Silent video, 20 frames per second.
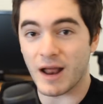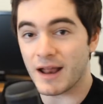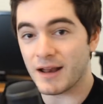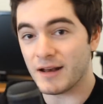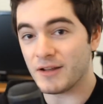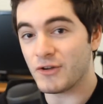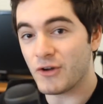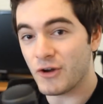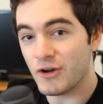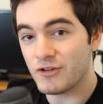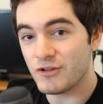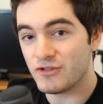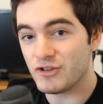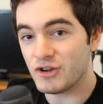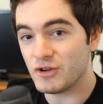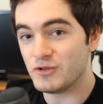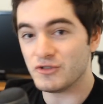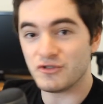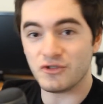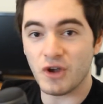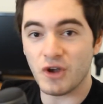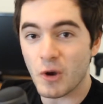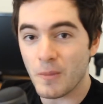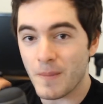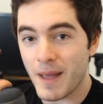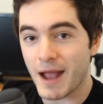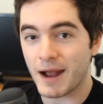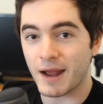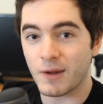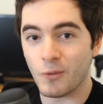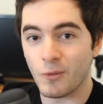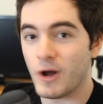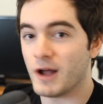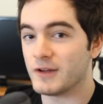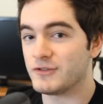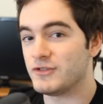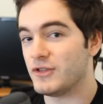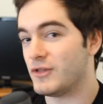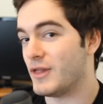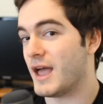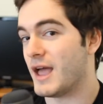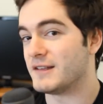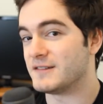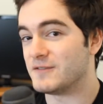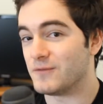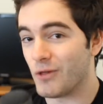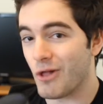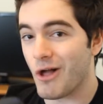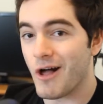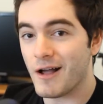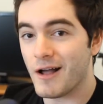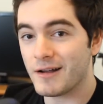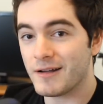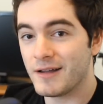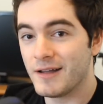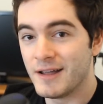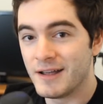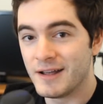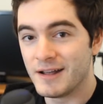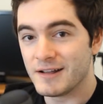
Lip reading: I encourage you just go back and watch the last vlog